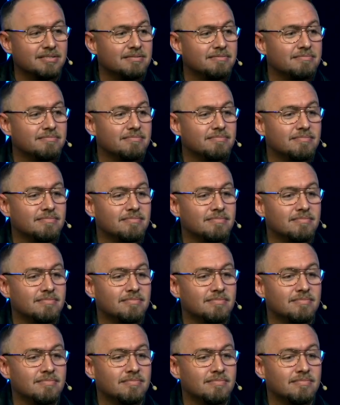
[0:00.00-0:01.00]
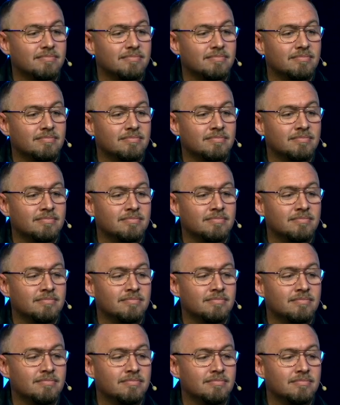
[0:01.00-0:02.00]

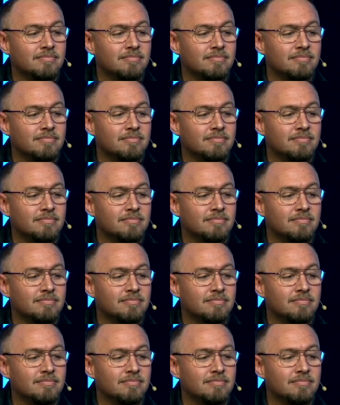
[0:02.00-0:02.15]
(no one is talking)